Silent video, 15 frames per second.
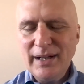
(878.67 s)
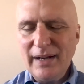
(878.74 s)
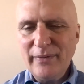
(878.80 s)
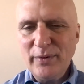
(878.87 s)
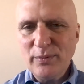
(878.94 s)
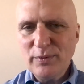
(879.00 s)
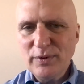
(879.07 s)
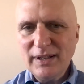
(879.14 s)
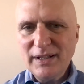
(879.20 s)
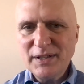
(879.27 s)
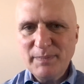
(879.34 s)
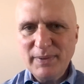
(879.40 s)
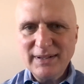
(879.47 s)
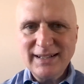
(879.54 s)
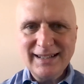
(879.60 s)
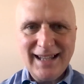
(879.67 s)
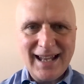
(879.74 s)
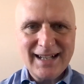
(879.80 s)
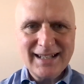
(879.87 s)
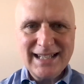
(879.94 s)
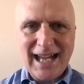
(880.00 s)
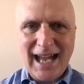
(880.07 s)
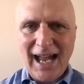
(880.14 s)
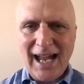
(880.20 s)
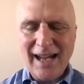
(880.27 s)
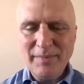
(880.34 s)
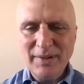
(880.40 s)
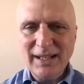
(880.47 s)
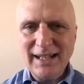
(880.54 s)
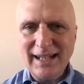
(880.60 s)
never really spent a lot of
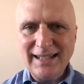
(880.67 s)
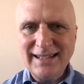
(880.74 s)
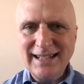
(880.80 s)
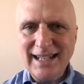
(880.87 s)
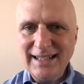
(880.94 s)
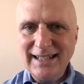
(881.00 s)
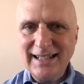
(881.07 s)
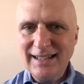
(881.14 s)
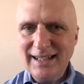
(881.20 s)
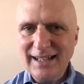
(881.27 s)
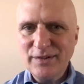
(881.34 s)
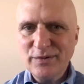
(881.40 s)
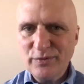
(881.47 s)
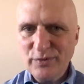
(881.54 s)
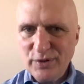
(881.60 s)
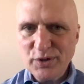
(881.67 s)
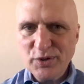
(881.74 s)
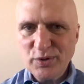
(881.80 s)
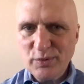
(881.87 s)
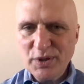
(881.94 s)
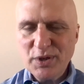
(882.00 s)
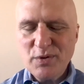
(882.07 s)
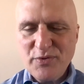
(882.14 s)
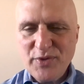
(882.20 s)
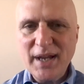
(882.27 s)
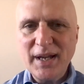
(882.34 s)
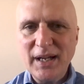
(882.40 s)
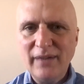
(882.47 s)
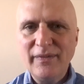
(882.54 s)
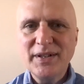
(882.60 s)
time attending a traditional, what you
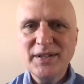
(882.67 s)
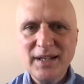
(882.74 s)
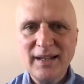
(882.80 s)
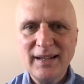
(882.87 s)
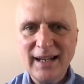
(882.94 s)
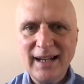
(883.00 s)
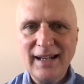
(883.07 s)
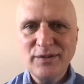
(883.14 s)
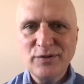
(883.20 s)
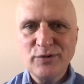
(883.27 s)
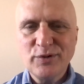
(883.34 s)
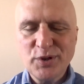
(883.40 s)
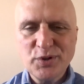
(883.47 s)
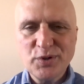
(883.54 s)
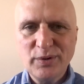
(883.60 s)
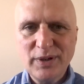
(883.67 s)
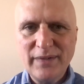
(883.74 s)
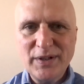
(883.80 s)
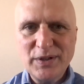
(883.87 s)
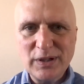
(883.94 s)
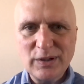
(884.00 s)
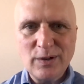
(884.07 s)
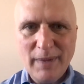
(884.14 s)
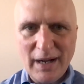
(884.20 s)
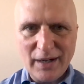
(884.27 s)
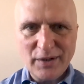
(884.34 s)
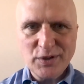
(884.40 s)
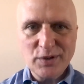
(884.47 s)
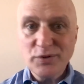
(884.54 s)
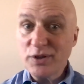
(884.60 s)
think of as a traditional evangelical
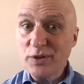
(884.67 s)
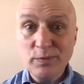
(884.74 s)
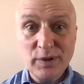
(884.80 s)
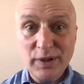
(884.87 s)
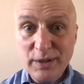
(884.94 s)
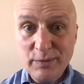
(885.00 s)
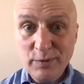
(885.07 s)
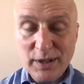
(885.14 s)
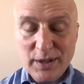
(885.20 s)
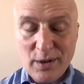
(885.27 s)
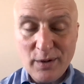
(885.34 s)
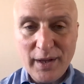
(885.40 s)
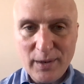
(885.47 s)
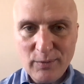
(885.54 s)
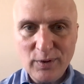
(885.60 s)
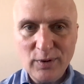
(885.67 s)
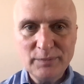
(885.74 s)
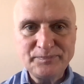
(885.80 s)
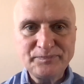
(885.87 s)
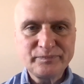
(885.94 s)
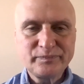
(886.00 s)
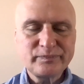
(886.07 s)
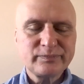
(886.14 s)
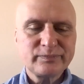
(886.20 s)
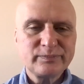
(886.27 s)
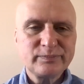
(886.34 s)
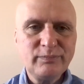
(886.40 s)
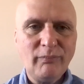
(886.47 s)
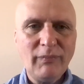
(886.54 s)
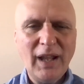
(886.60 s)
megachurch. Didn't really know that world.
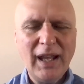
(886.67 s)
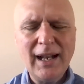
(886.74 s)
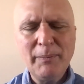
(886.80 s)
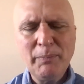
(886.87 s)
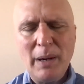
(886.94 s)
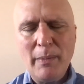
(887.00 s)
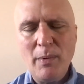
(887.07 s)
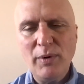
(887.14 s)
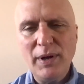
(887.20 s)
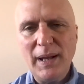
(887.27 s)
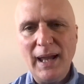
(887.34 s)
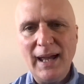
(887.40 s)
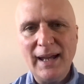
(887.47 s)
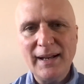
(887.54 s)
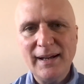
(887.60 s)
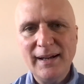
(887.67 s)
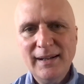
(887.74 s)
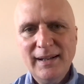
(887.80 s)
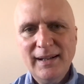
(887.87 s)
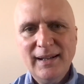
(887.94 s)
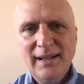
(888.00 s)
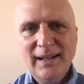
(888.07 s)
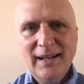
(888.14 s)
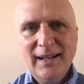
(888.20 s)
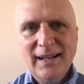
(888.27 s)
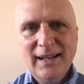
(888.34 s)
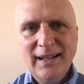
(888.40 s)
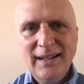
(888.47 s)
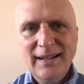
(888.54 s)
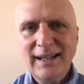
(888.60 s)
And I probably had a
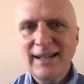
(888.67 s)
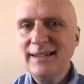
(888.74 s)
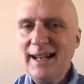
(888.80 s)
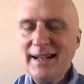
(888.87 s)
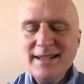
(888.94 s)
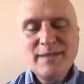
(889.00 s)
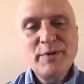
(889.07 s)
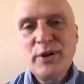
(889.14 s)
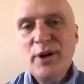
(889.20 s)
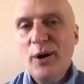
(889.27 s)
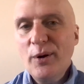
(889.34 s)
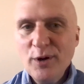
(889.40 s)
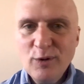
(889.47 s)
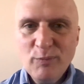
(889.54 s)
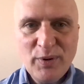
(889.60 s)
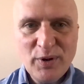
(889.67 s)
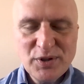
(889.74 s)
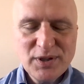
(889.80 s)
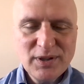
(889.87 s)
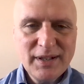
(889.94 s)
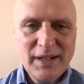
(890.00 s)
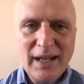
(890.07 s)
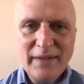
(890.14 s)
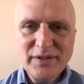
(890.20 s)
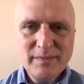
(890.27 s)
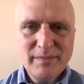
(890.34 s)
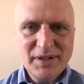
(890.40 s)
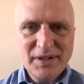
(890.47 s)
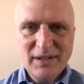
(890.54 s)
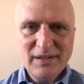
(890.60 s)
lot of them you don't know personally have
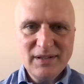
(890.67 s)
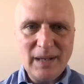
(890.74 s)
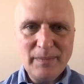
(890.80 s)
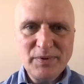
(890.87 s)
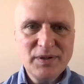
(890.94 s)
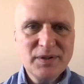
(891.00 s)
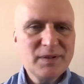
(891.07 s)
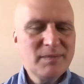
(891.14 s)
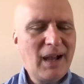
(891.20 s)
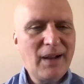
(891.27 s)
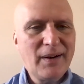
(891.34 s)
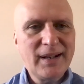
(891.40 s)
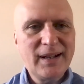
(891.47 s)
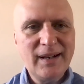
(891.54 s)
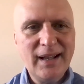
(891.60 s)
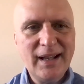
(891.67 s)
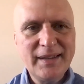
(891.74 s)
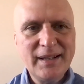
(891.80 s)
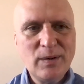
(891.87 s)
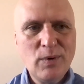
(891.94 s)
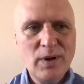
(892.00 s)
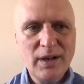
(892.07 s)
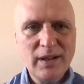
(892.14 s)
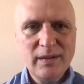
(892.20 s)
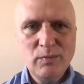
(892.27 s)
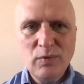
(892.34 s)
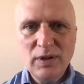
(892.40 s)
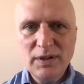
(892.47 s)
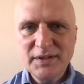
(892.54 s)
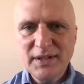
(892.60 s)
some misconceptions about it. And I think one of
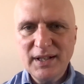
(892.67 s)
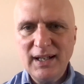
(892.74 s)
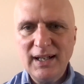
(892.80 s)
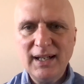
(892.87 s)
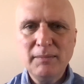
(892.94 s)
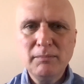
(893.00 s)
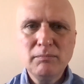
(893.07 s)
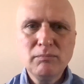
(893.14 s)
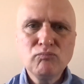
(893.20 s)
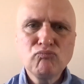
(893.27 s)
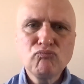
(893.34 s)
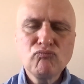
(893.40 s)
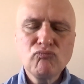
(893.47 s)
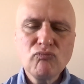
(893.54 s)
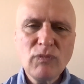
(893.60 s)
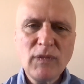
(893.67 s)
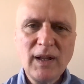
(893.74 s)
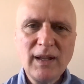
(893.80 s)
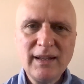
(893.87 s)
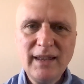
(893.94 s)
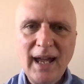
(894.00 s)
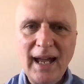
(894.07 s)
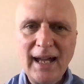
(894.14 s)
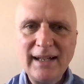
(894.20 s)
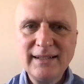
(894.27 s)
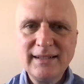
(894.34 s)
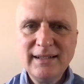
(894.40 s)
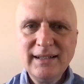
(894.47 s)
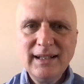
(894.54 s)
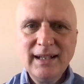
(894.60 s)
them was that